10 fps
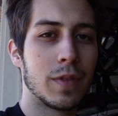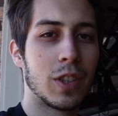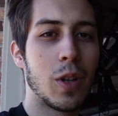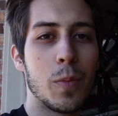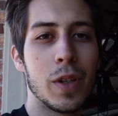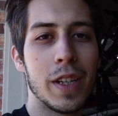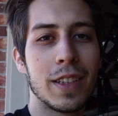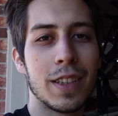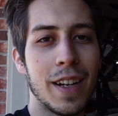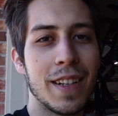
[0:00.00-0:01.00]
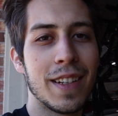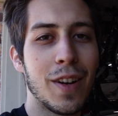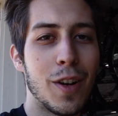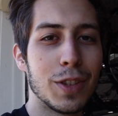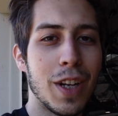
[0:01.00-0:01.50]
So I'm really excited to
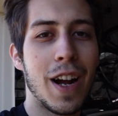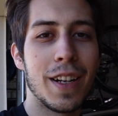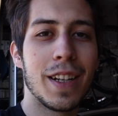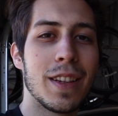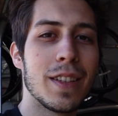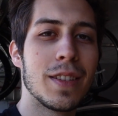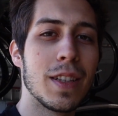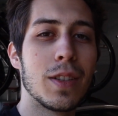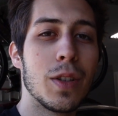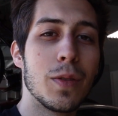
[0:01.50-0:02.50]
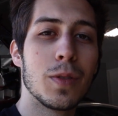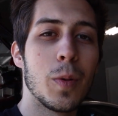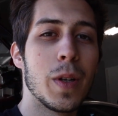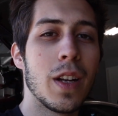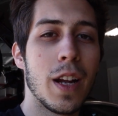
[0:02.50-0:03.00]
call John and get this thing tuned
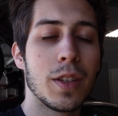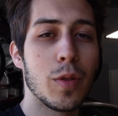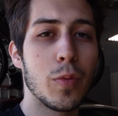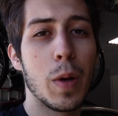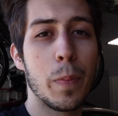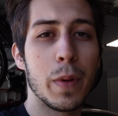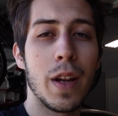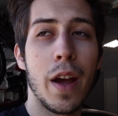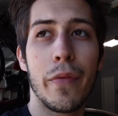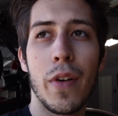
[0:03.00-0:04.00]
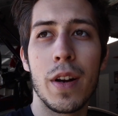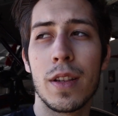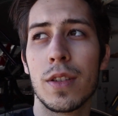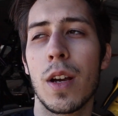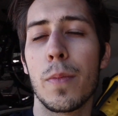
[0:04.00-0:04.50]
so we can actually rip and have fun in
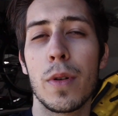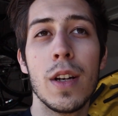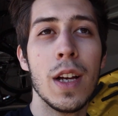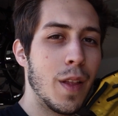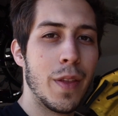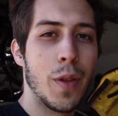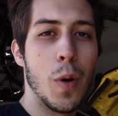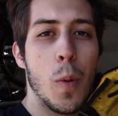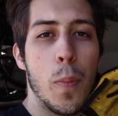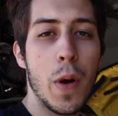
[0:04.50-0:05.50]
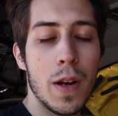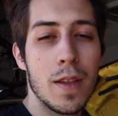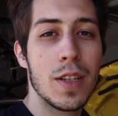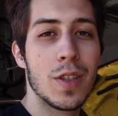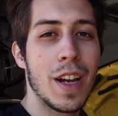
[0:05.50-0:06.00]
the summer. The whole point of
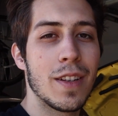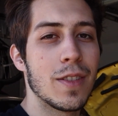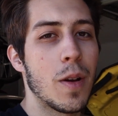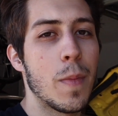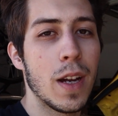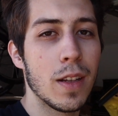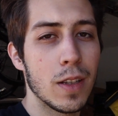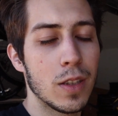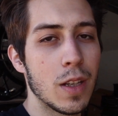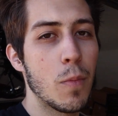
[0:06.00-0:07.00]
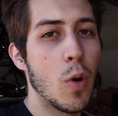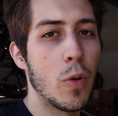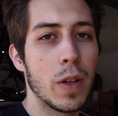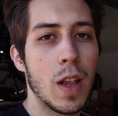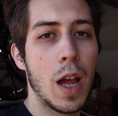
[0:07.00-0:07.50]
these changes are making this thing more
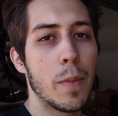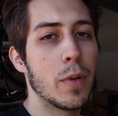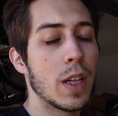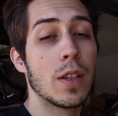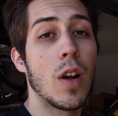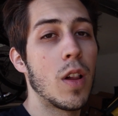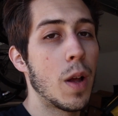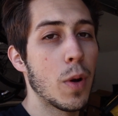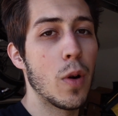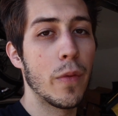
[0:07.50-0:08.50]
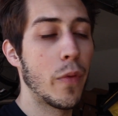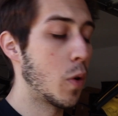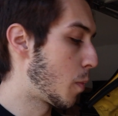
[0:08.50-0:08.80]
reliable, and that's all I'm going for.